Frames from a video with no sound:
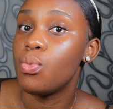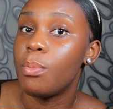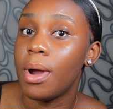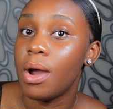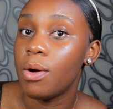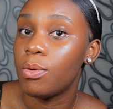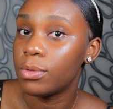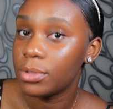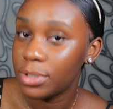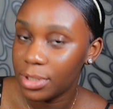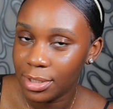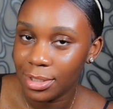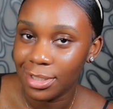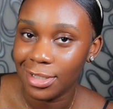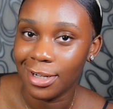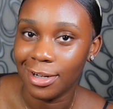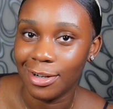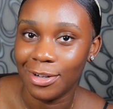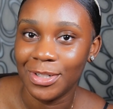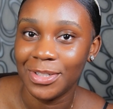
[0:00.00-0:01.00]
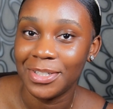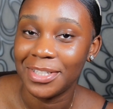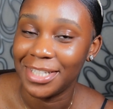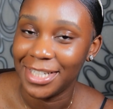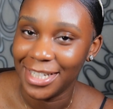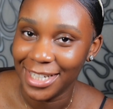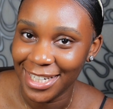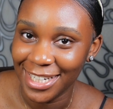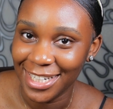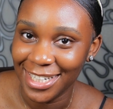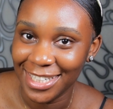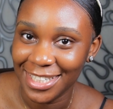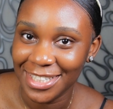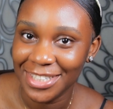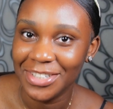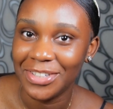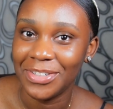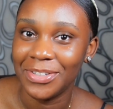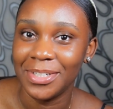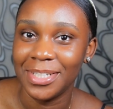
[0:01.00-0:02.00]
you might want to stick around to the end
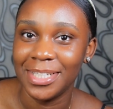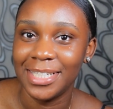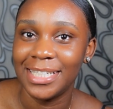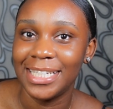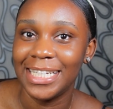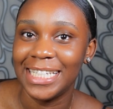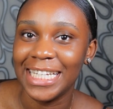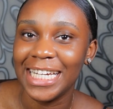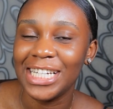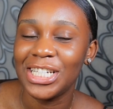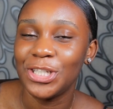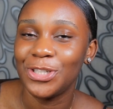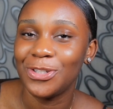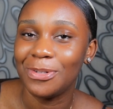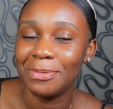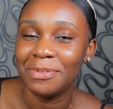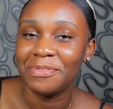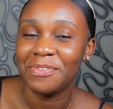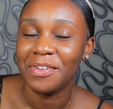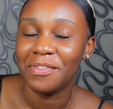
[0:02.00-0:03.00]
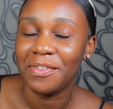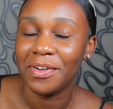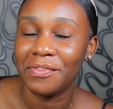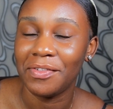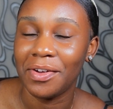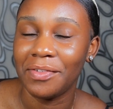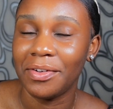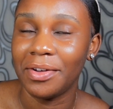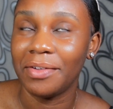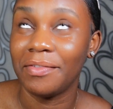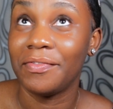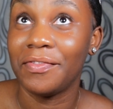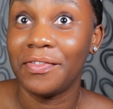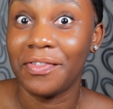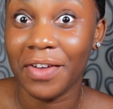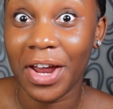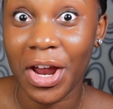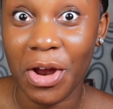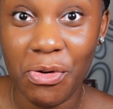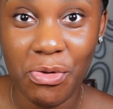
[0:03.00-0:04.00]
because there's actually something very, very, very, very,
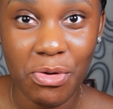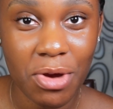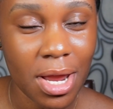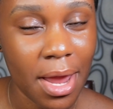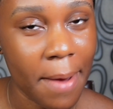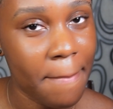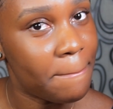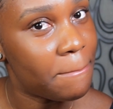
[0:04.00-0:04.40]
very